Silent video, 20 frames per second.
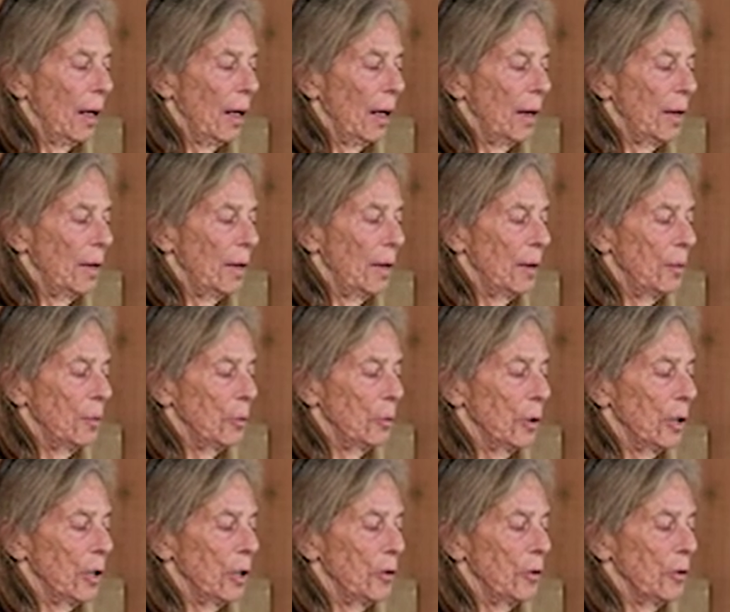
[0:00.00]
And then
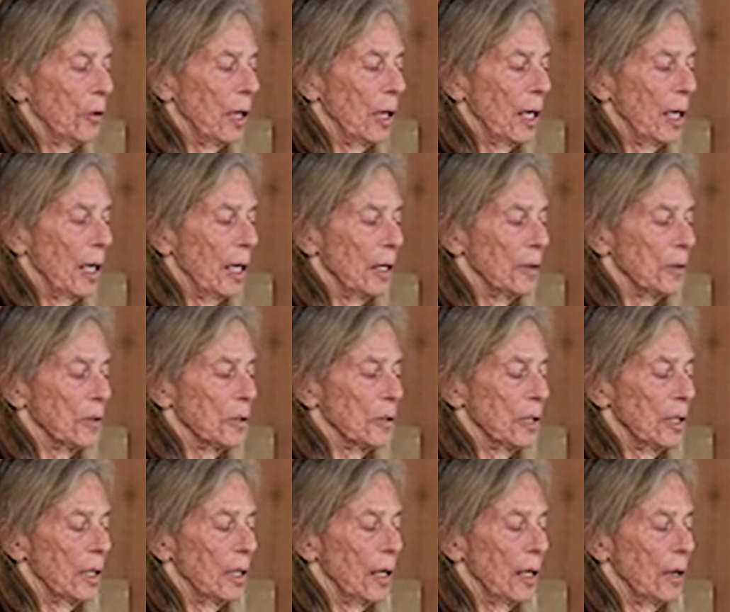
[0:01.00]
bringing your hands
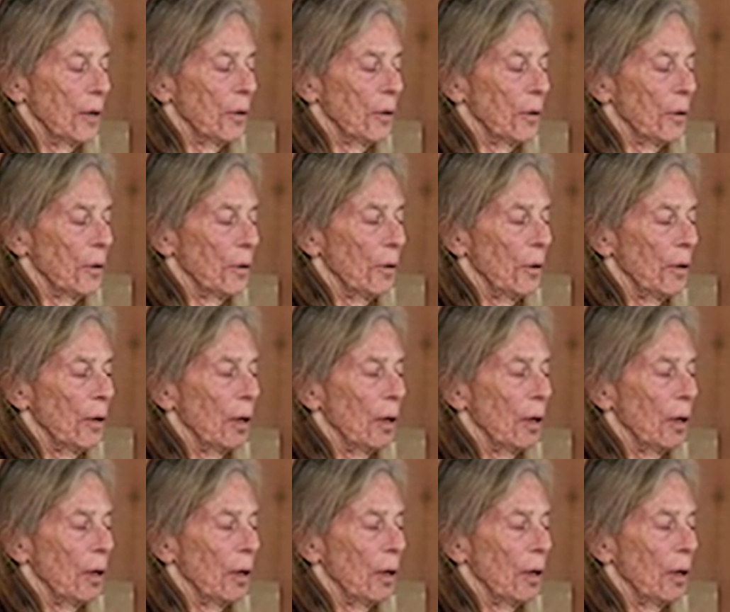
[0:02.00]
together